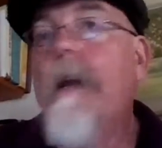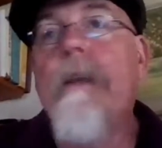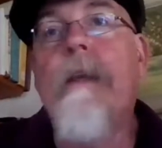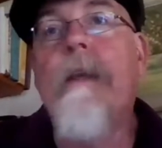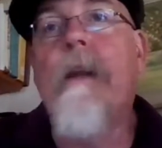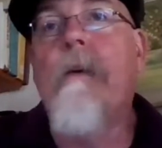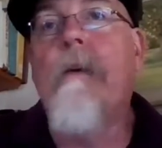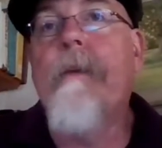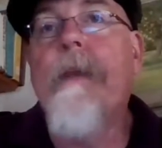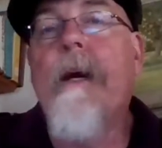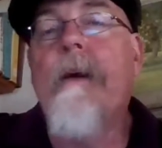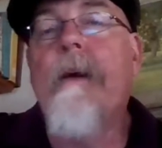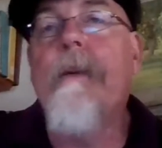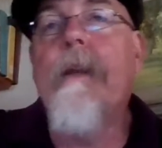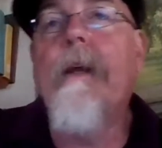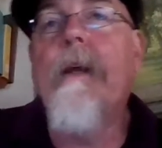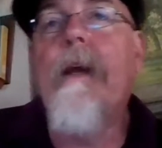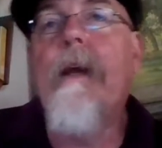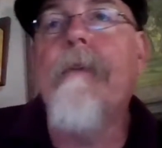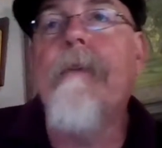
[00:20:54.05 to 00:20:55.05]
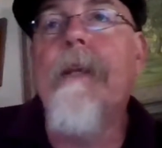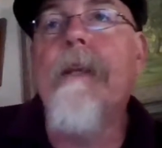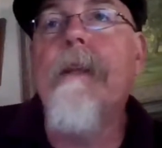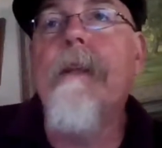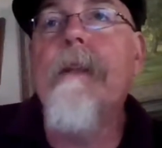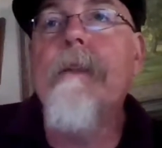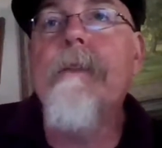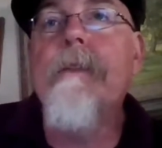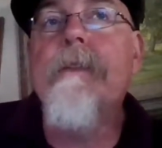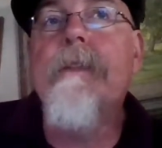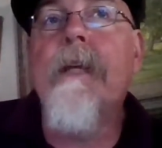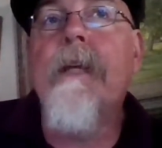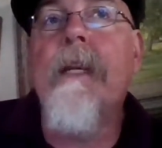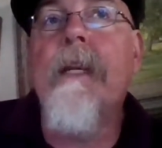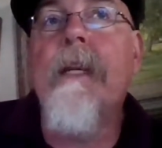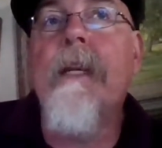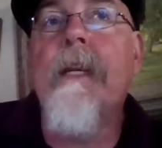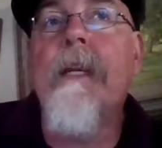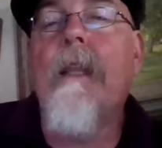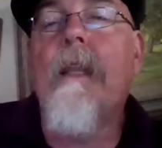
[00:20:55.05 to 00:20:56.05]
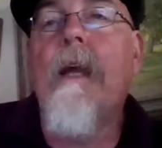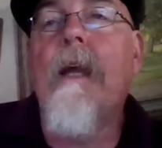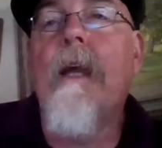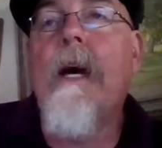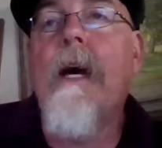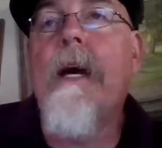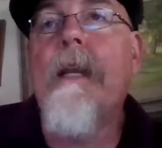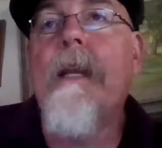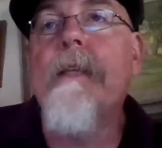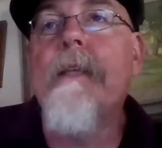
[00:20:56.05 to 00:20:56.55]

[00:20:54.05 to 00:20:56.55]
Without having studied that a lot,